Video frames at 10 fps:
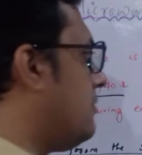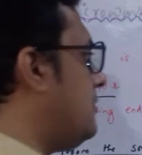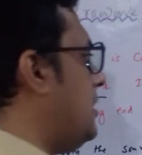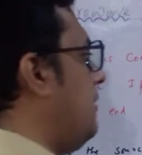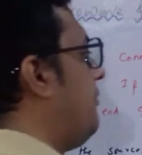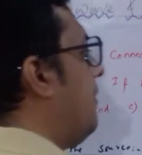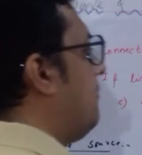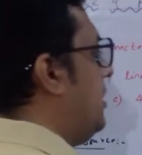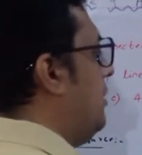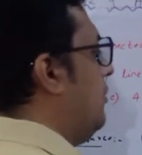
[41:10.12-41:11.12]
to see from
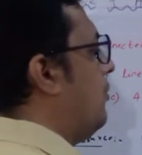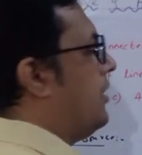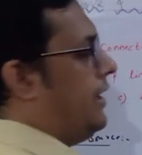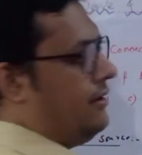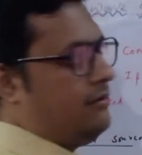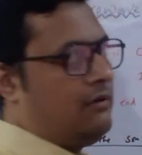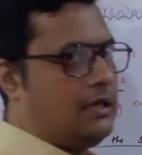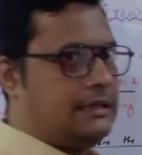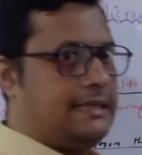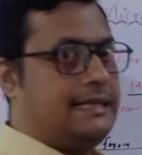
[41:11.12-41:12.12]
the load end what
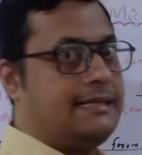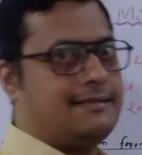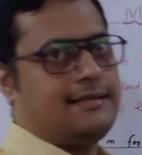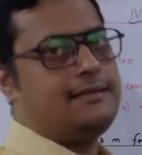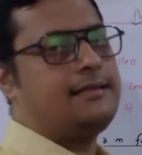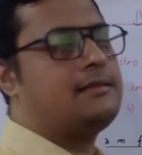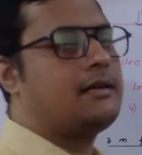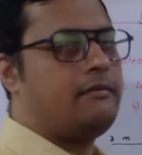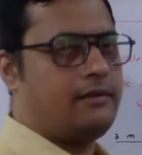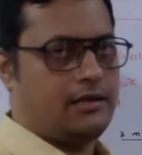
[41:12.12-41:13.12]
is the distance is
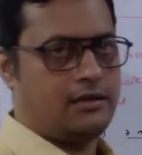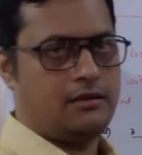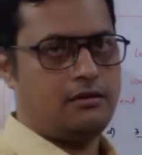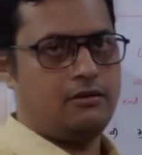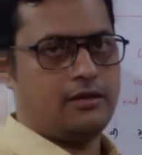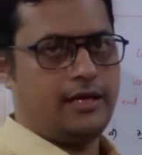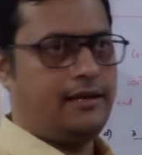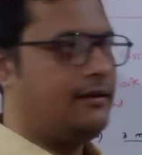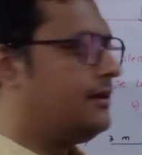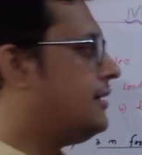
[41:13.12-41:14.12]
covered. Okay.
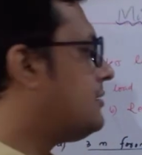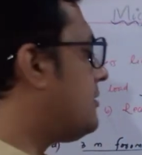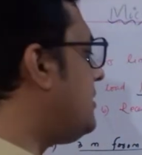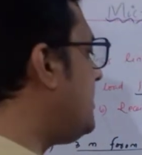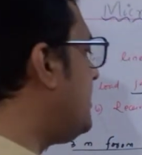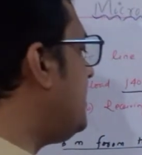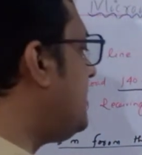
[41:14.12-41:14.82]
So this is the